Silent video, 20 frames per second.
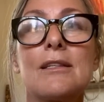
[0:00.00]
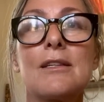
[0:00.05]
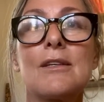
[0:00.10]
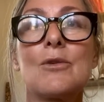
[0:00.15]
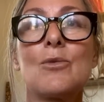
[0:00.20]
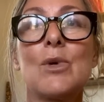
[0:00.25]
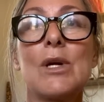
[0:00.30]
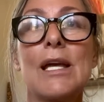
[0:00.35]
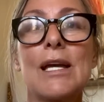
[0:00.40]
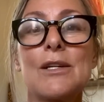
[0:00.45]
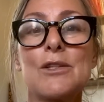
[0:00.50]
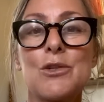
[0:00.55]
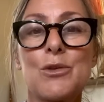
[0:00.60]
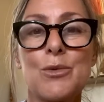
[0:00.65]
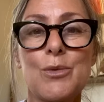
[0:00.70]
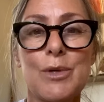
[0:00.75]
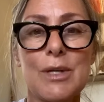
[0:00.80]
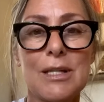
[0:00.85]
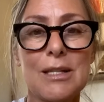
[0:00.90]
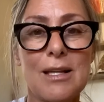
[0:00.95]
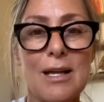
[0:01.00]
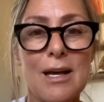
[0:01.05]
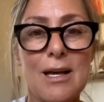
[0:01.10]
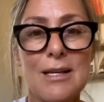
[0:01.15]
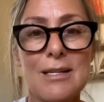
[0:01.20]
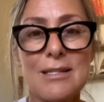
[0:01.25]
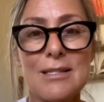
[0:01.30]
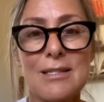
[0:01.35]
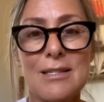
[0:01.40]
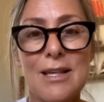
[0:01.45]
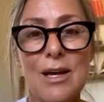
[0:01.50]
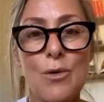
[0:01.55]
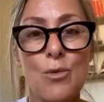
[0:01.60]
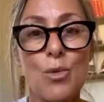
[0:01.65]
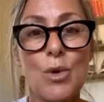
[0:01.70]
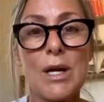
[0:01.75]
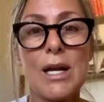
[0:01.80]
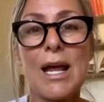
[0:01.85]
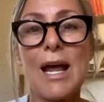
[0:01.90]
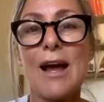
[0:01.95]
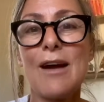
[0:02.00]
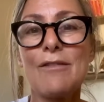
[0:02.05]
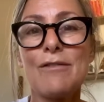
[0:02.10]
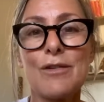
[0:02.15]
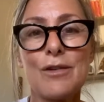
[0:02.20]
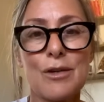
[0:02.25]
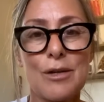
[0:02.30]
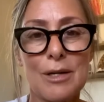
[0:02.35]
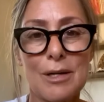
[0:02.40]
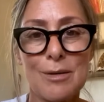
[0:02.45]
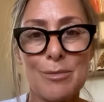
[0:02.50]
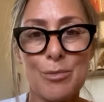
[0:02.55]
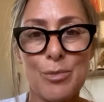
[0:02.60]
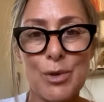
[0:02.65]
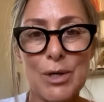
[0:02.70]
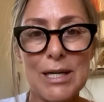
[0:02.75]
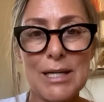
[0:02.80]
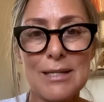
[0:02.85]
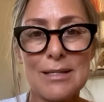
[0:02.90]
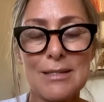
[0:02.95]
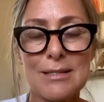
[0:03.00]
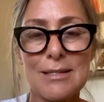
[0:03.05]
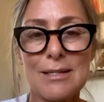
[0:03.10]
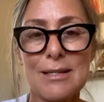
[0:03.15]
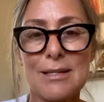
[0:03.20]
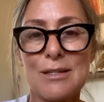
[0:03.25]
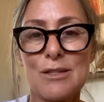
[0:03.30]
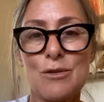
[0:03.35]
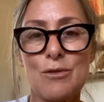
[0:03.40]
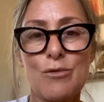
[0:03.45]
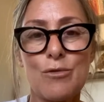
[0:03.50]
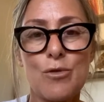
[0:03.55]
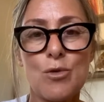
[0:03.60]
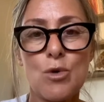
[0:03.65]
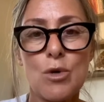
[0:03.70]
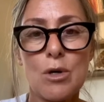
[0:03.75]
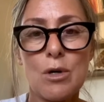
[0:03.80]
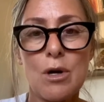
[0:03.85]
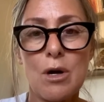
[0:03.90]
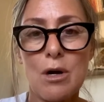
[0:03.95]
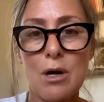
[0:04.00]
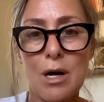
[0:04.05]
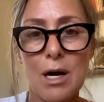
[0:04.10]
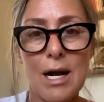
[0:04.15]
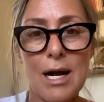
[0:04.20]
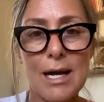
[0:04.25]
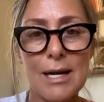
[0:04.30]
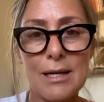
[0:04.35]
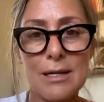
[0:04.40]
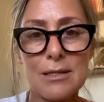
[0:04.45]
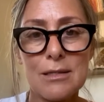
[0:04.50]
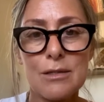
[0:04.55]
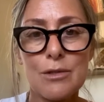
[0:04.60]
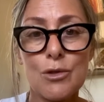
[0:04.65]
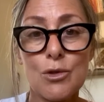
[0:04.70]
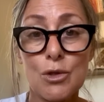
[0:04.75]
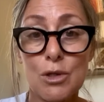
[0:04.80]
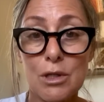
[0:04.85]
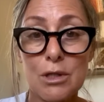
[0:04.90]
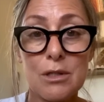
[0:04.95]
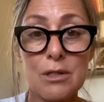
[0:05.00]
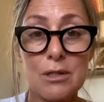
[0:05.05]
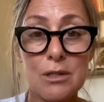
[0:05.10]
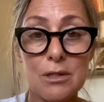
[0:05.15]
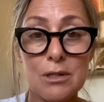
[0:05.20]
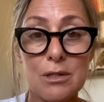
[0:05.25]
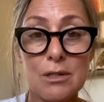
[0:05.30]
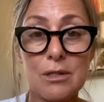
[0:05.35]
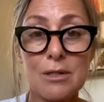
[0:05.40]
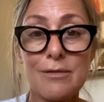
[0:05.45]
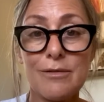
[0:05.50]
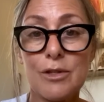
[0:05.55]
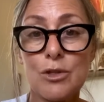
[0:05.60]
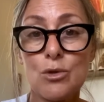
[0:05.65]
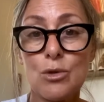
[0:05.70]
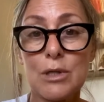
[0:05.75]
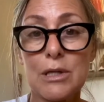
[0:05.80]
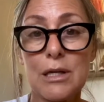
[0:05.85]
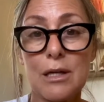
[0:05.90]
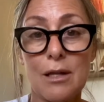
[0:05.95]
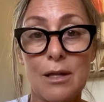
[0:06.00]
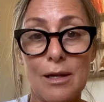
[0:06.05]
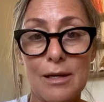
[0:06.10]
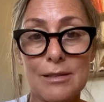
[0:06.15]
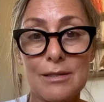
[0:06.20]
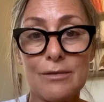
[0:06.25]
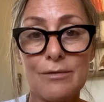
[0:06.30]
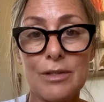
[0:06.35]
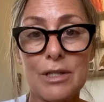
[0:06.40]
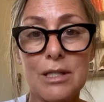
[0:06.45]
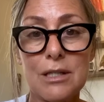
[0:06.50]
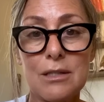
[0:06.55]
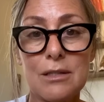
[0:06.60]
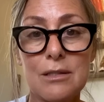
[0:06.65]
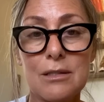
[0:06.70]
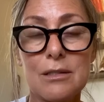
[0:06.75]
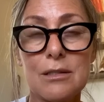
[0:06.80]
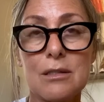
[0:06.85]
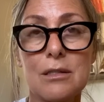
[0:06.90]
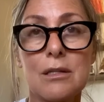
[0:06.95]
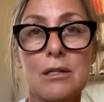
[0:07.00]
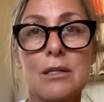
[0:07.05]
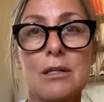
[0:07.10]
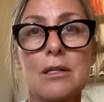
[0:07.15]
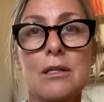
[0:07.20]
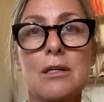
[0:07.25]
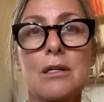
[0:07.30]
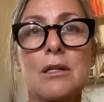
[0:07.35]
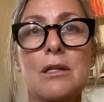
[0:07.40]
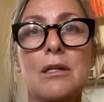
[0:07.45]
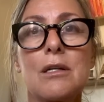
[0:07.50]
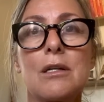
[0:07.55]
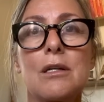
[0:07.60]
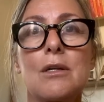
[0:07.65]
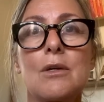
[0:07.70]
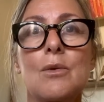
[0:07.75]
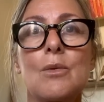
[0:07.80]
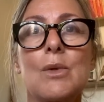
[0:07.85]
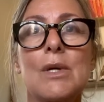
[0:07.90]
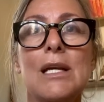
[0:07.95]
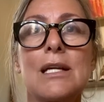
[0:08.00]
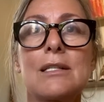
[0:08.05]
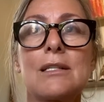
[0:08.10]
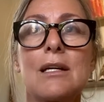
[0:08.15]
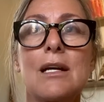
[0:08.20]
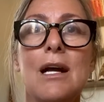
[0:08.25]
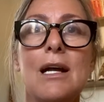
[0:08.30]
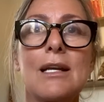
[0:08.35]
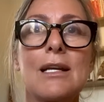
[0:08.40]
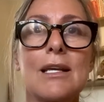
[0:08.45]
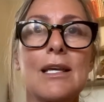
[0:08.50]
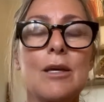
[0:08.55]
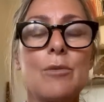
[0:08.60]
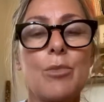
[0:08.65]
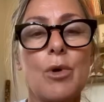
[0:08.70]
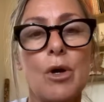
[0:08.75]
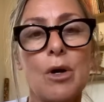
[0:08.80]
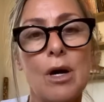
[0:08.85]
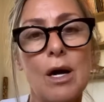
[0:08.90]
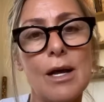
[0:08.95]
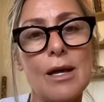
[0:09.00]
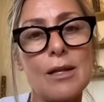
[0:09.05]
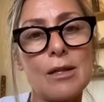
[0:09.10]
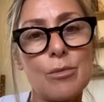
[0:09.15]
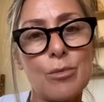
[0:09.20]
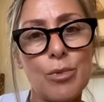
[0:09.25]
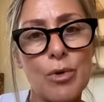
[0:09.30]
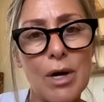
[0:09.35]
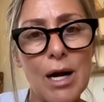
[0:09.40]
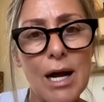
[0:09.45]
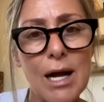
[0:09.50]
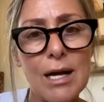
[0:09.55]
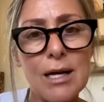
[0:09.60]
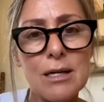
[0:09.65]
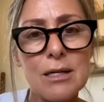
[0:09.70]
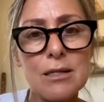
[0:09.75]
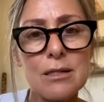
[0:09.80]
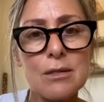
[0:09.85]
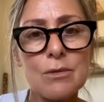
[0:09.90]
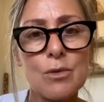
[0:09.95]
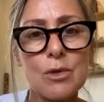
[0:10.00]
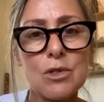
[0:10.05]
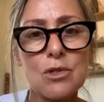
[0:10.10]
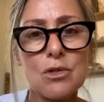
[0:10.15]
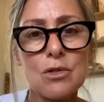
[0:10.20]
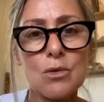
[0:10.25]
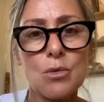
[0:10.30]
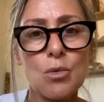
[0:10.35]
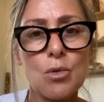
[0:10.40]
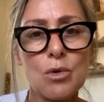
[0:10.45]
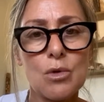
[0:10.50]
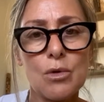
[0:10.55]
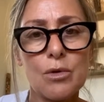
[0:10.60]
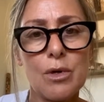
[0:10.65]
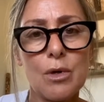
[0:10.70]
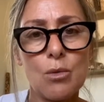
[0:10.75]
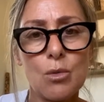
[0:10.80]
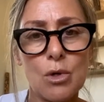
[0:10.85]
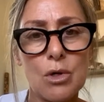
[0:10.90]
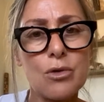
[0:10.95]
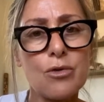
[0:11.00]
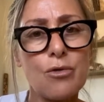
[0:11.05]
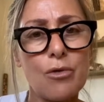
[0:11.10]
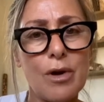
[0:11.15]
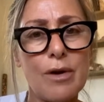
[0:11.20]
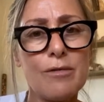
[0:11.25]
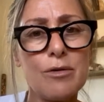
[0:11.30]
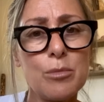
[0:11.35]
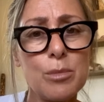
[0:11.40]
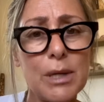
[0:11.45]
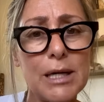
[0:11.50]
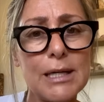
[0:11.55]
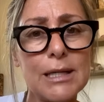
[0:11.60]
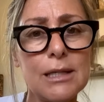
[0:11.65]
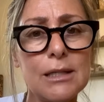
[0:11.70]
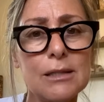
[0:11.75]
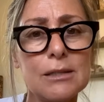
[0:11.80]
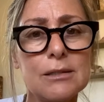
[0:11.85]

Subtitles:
We get to realize that whatever it brings, it's for our highest good, individually and collectively. We get to kind of keep our eye on the prize, which is a world that works for everybody.